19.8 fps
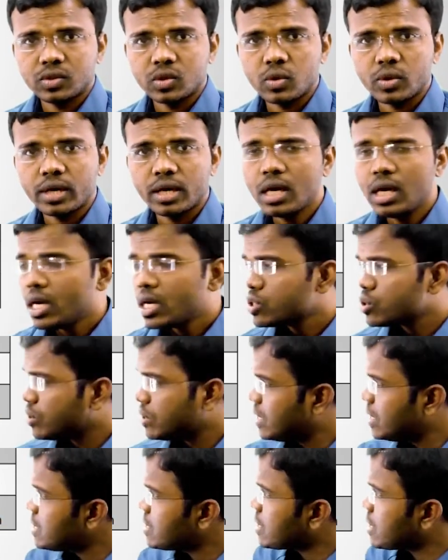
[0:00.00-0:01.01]
okay so
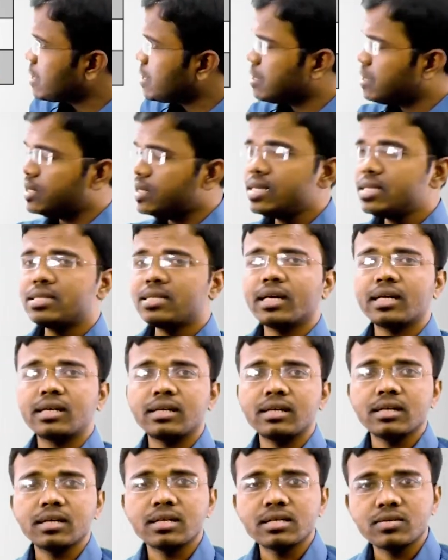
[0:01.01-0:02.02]
these are the three
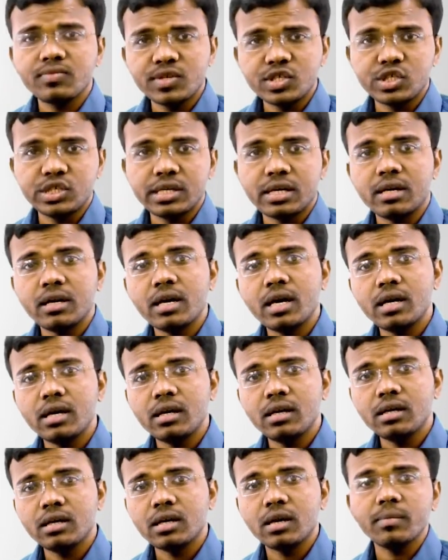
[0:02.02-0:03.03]
sectors which generate
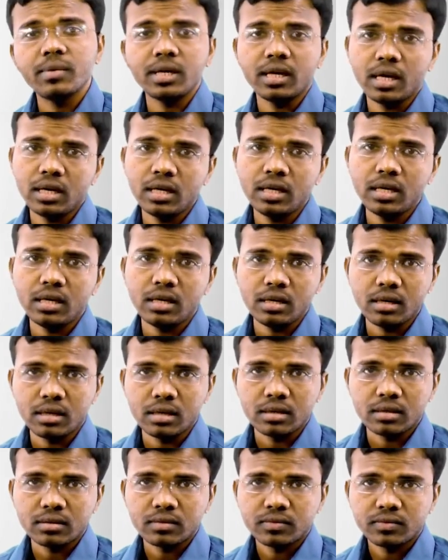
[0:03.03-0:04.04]
income in any in
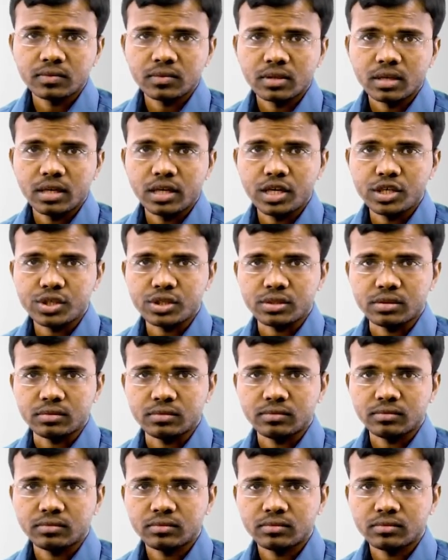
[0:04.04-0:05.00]
nation